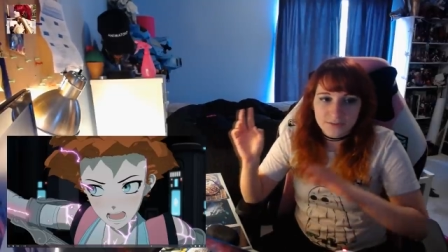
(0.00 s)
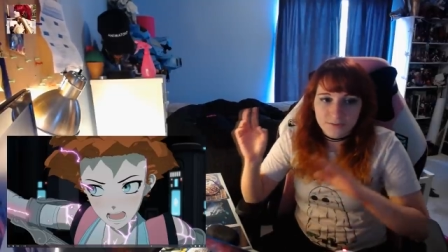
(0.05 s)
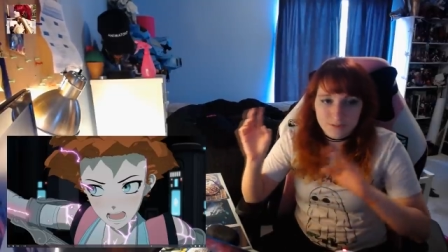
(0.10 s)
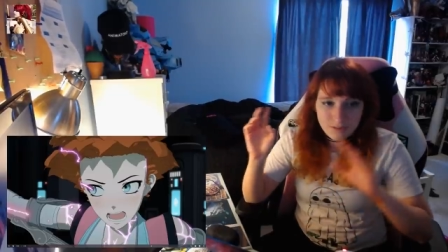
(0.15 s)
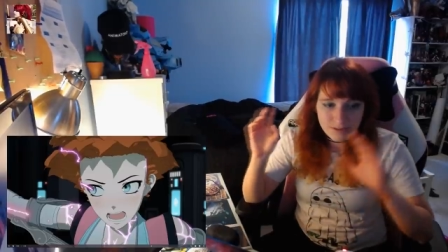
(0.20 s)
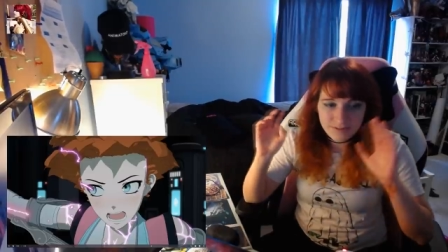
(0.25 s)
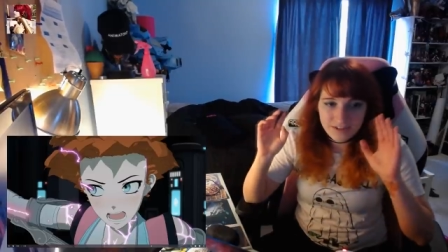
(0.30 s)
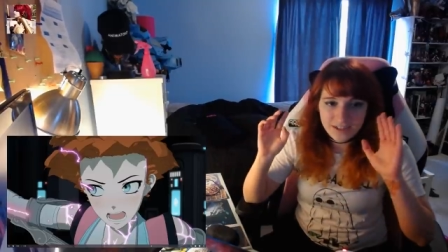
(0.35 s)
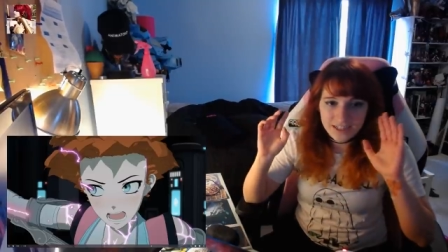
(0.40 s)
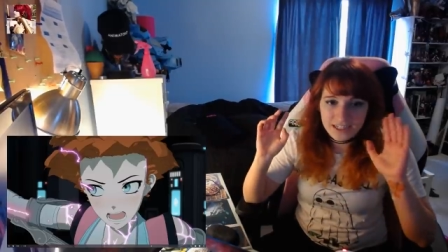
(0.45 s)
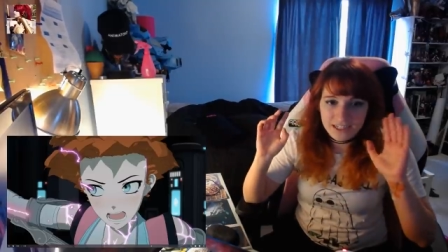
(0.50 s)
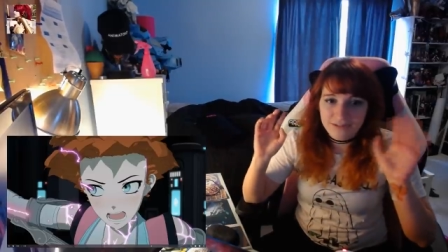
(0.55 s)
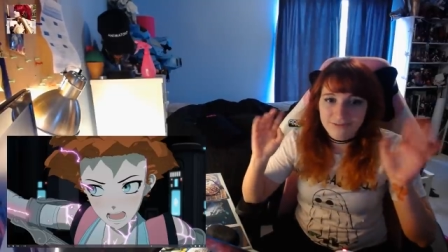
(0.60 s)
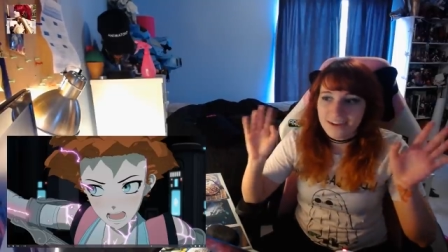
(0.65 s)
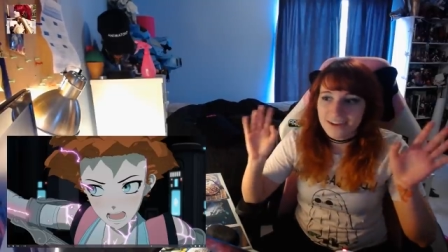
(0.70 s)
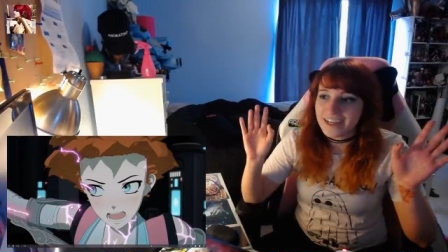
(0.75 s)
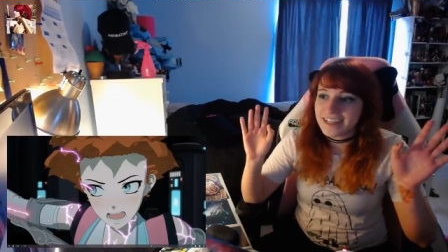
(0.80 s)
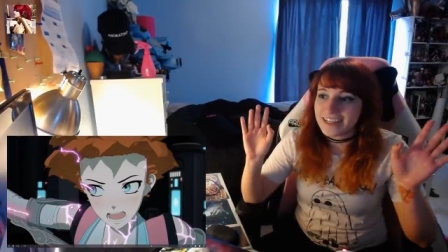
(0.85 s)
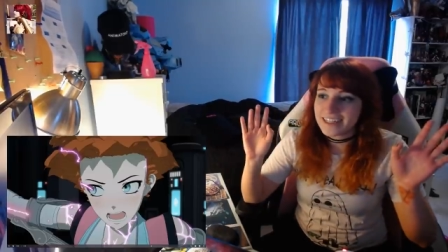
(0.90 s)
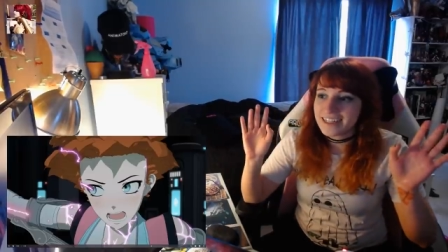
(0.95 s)
we fucking
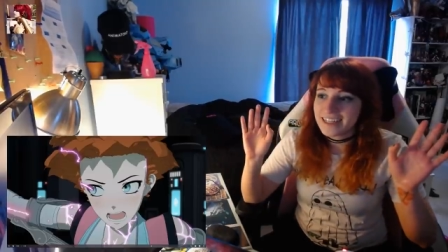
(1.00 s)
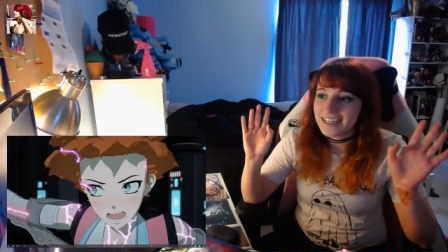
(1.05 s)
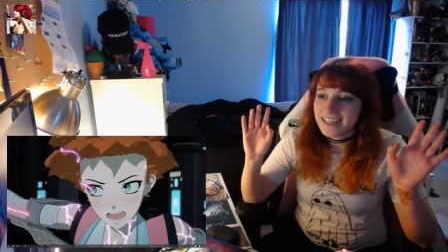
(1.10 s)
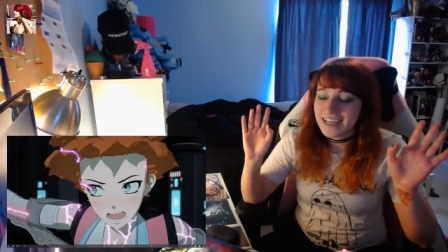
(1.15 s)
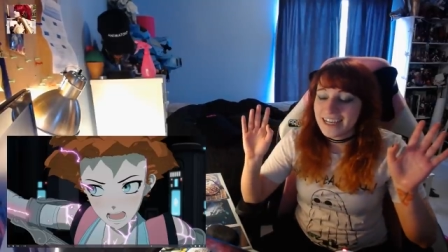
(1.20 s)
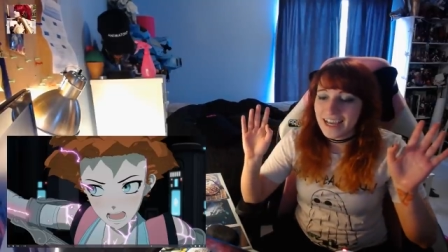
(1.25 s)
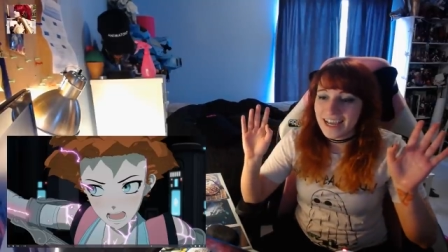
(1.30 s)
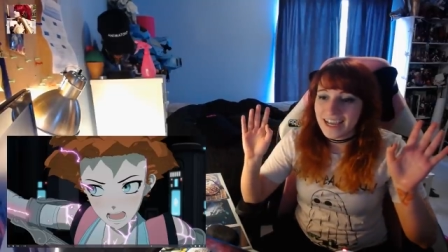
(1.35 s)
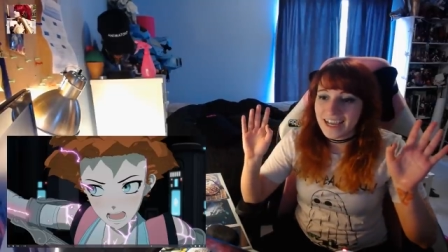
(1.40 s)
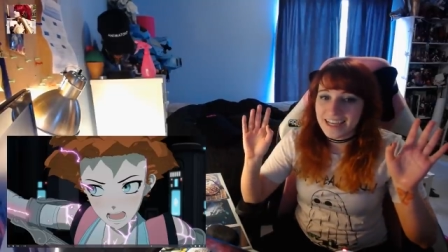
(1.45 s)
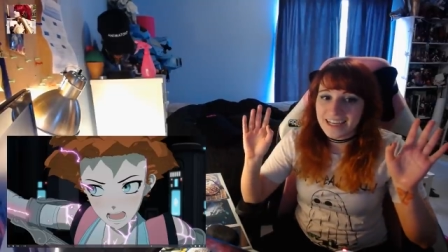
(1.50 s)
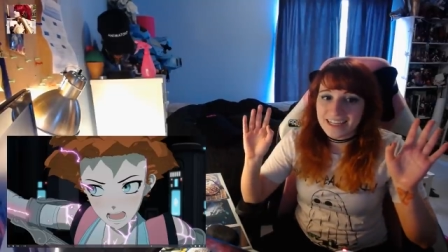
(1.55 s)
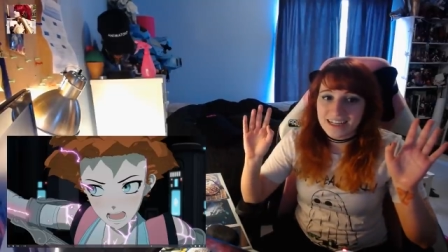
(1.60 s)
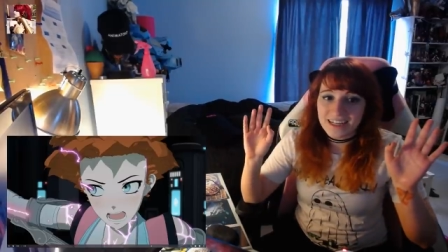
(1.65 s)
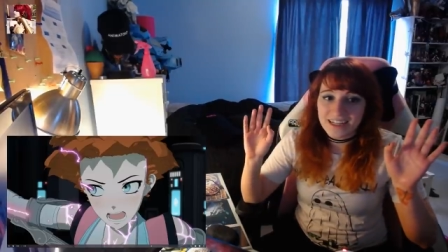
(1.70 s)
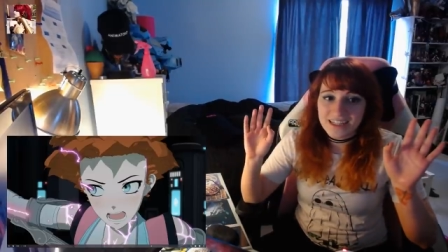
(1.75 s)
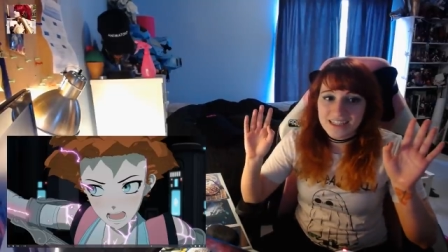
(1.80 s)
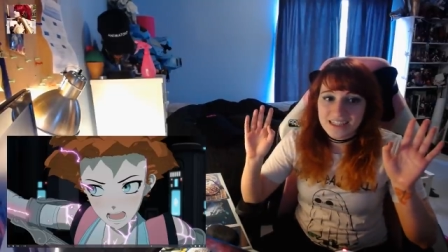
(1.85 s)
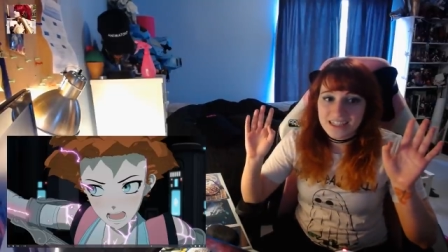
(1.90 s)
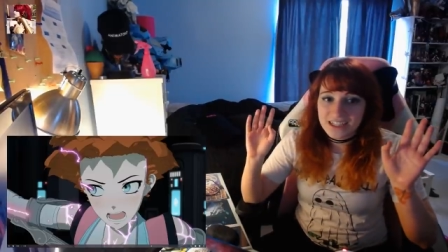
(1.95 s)
fight
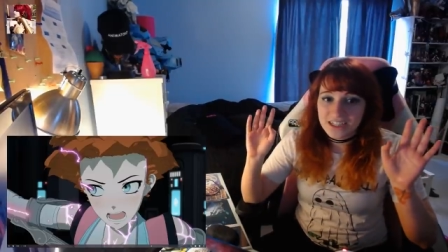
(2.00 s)
and